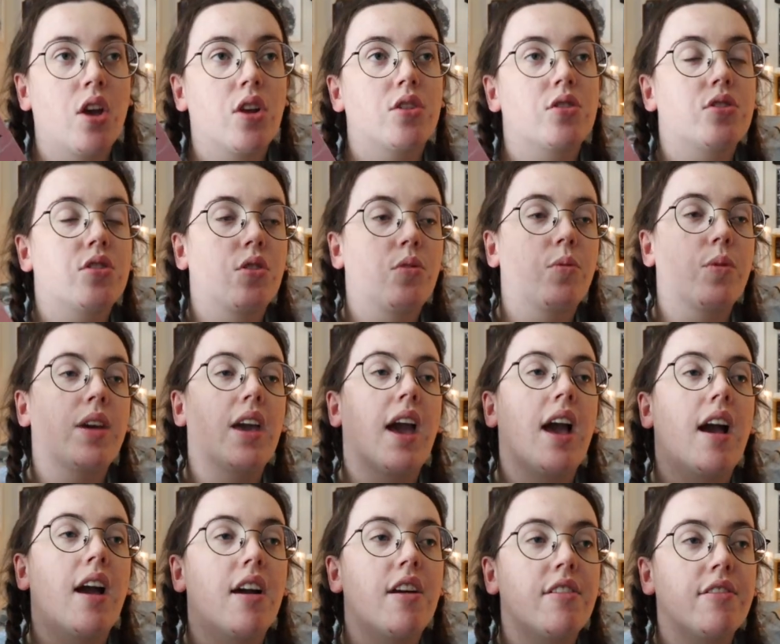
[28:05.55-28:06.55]
so we
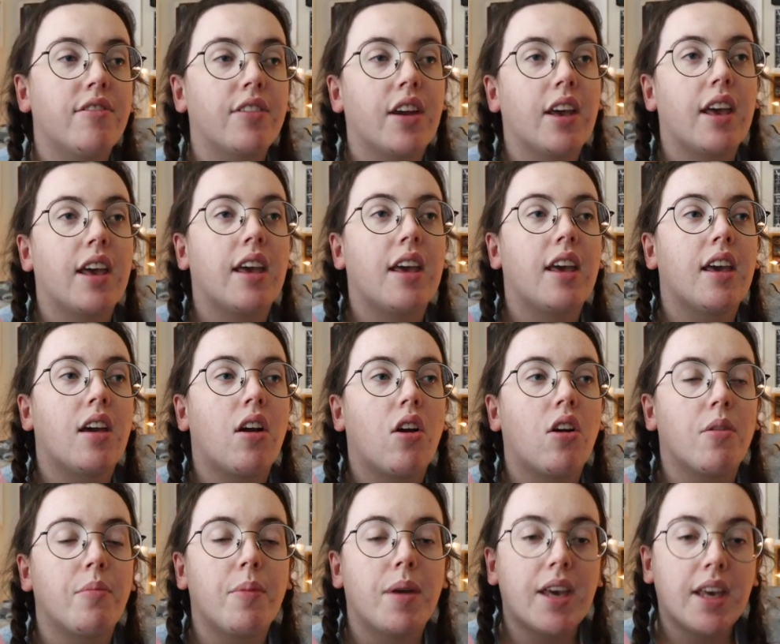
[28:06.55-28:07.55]
have a
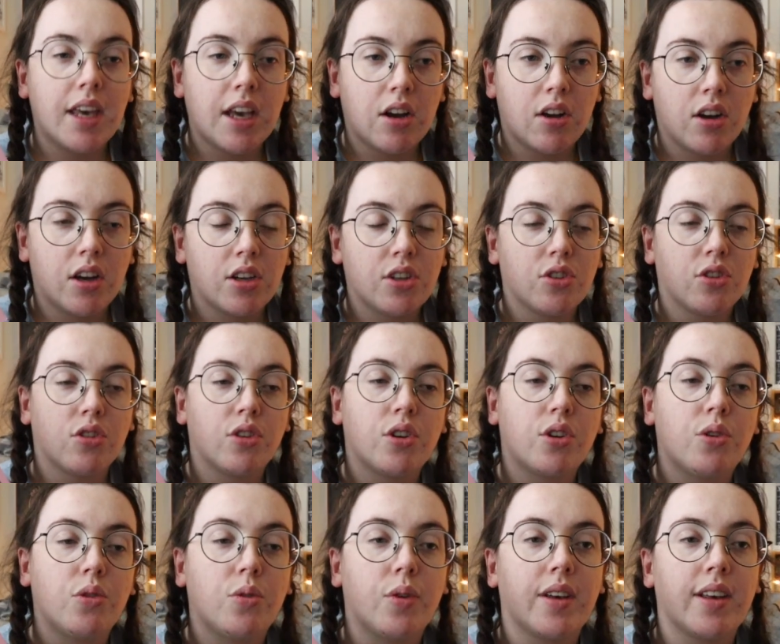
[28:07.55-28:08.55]
our main character
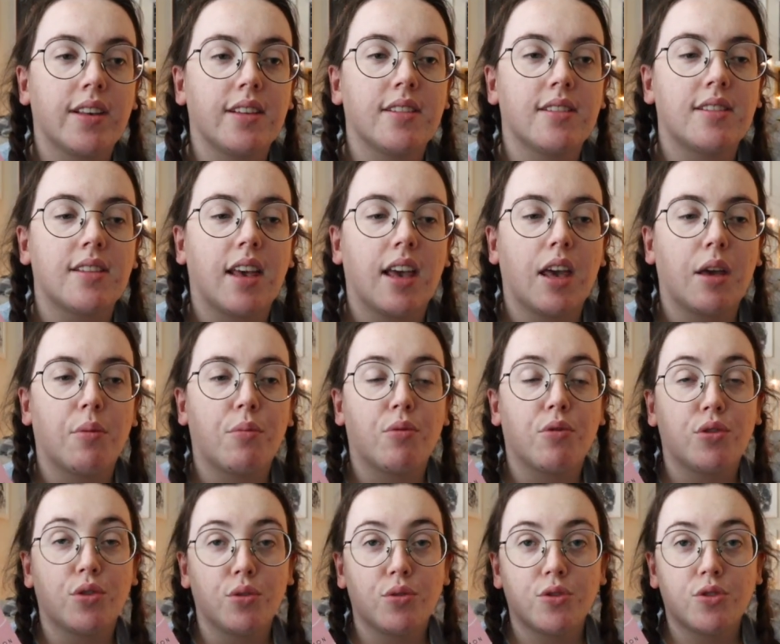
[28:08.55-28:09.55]
who is a
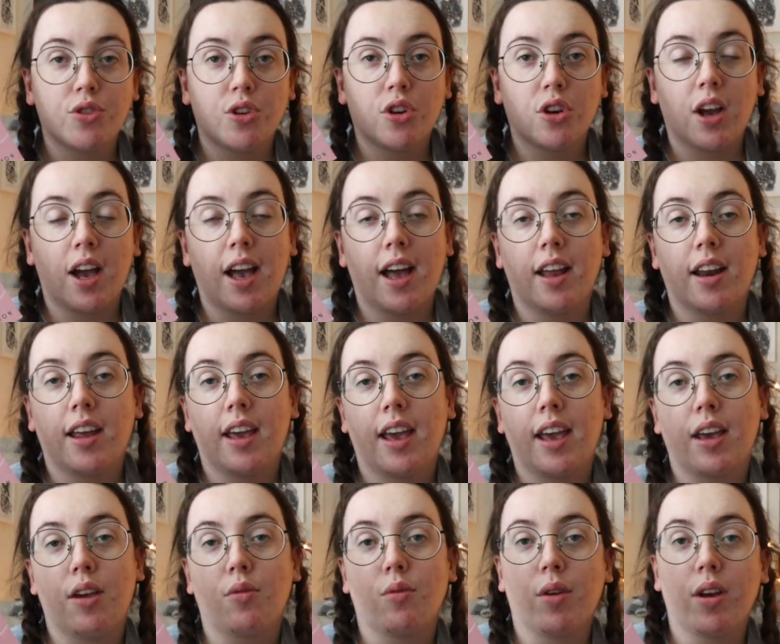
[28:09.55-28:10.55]
producer at
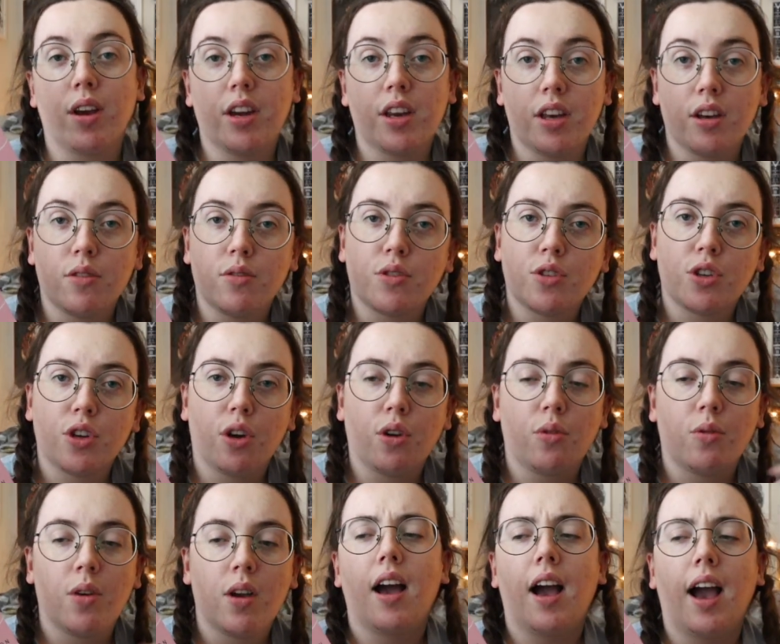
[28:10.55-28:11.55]
a radio
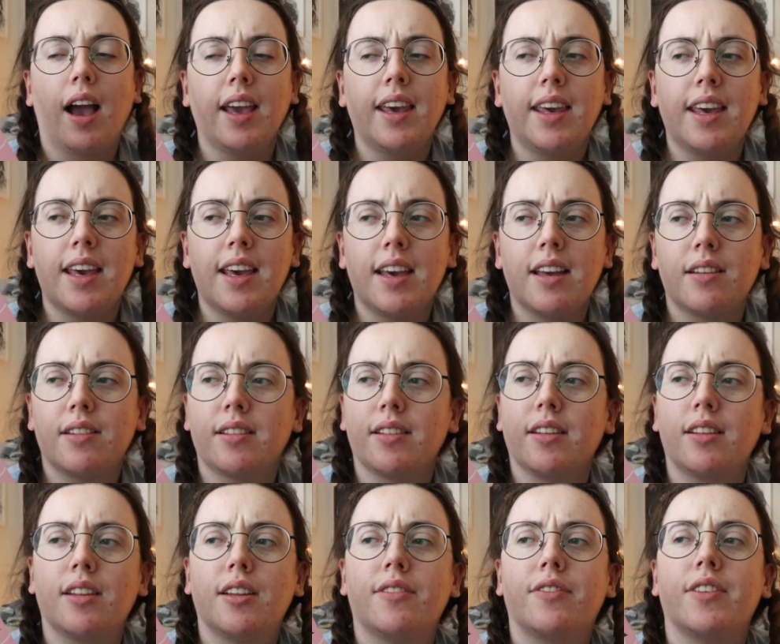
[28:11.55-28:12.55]
show i can't
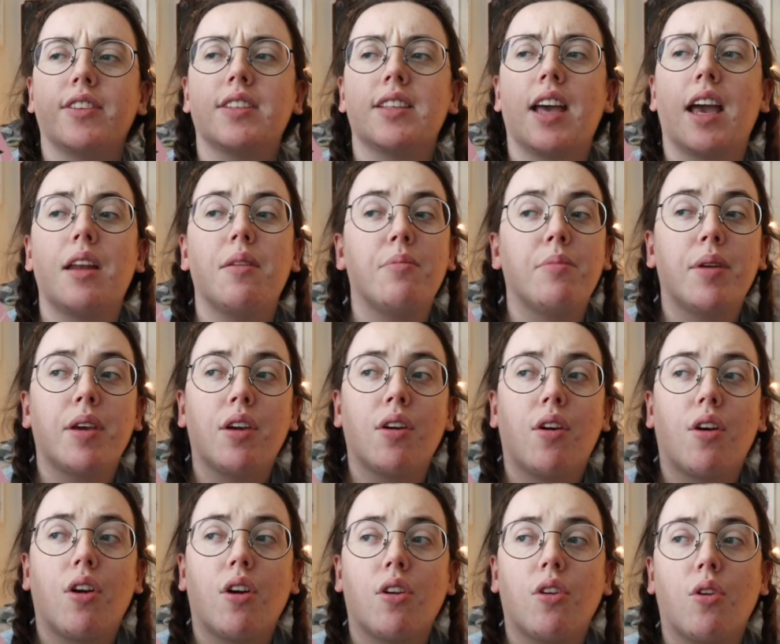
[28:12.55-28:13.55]
tell if it's
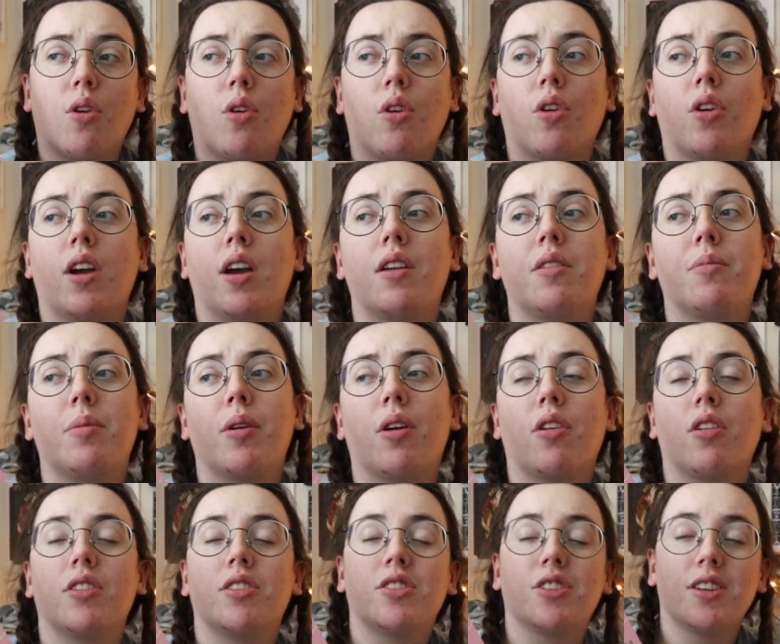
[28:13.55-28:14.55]
npr or
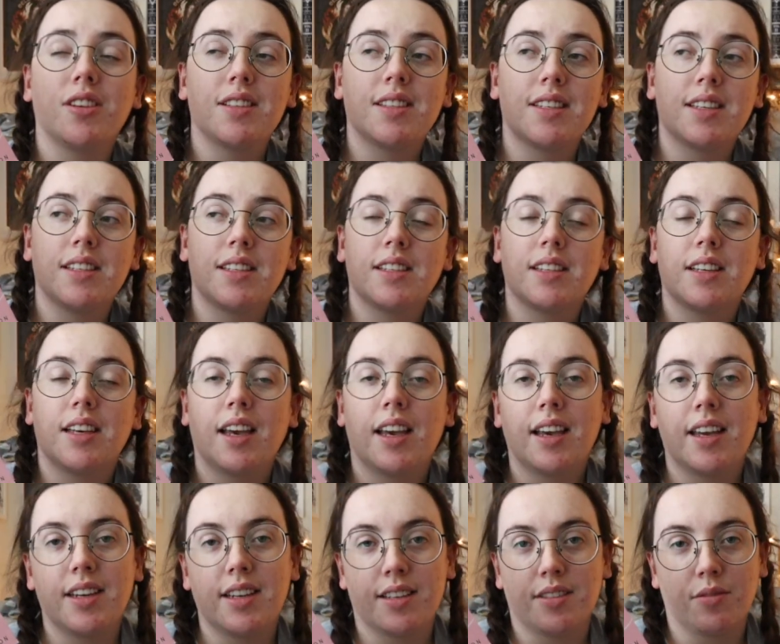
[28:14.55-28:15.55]
npr adjacent
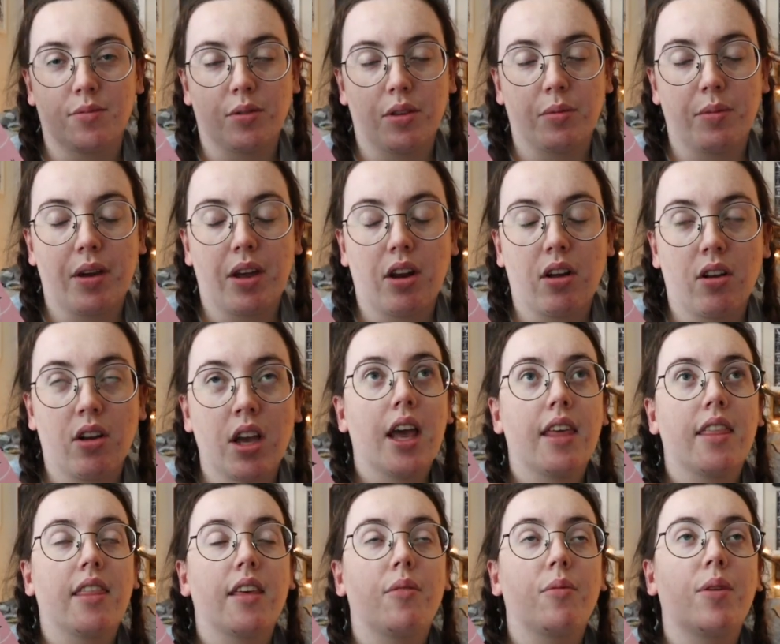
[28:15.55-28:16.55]
it doesn't really matter
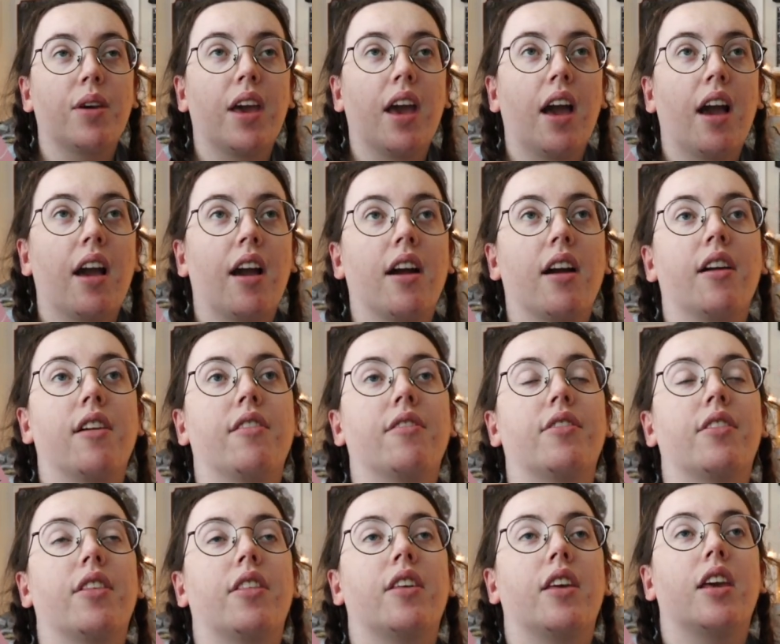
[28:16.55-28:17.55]
then we
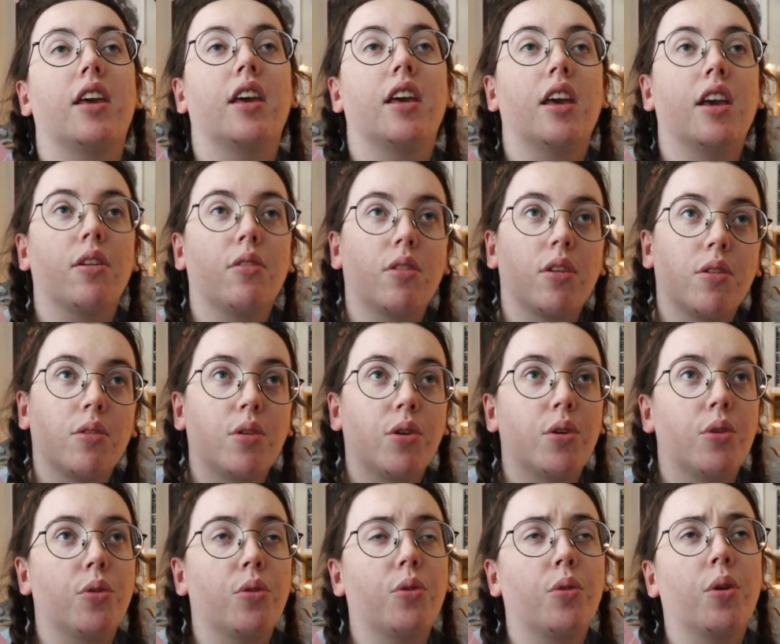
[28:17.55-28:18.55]
have the hero
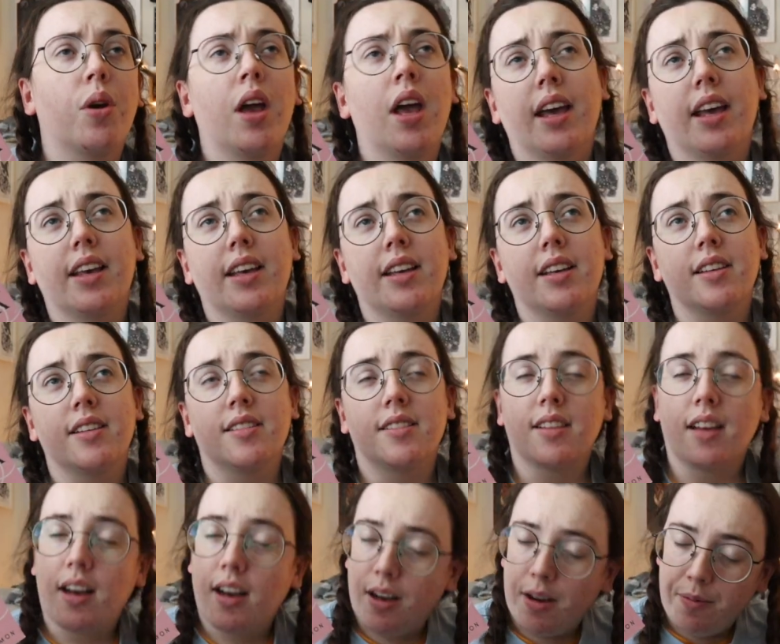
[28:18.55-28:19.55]
who is
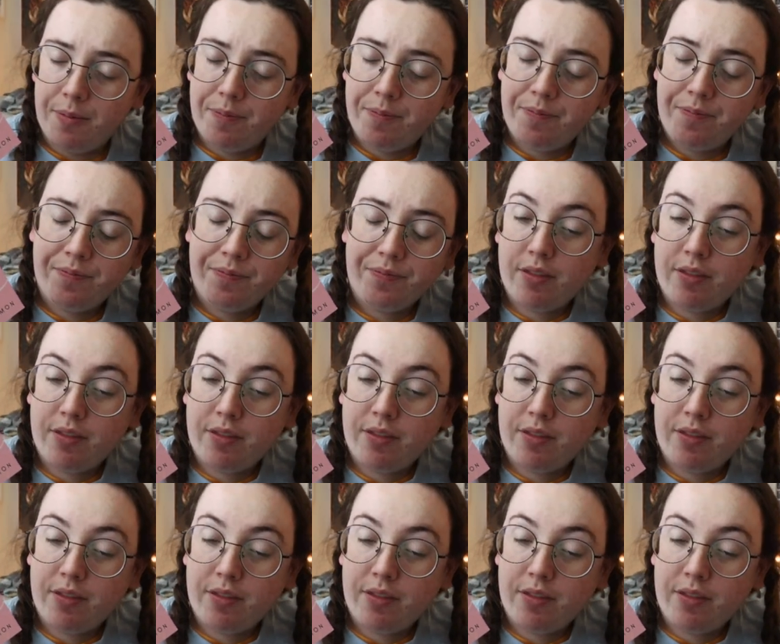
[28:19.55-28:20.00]
um